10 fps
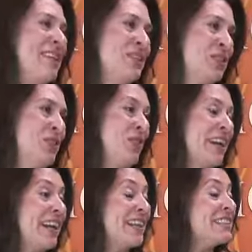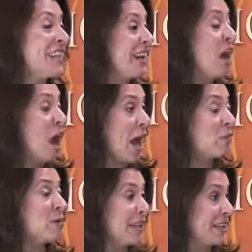this story, and I said,
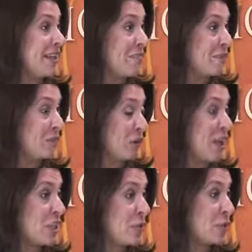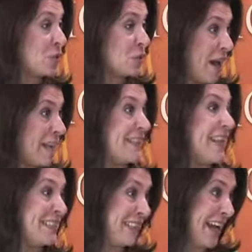I'd really love for your husband to write
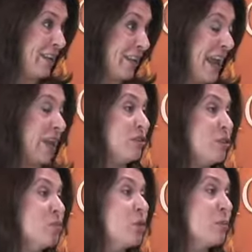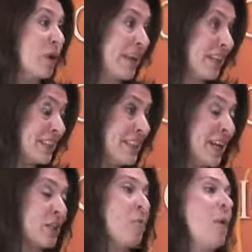that down, and you could bring it in to
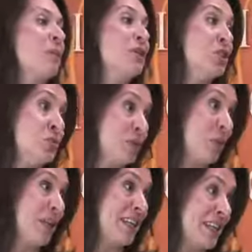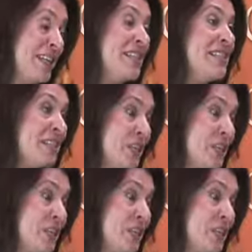Dr. Maupin, because she was going to see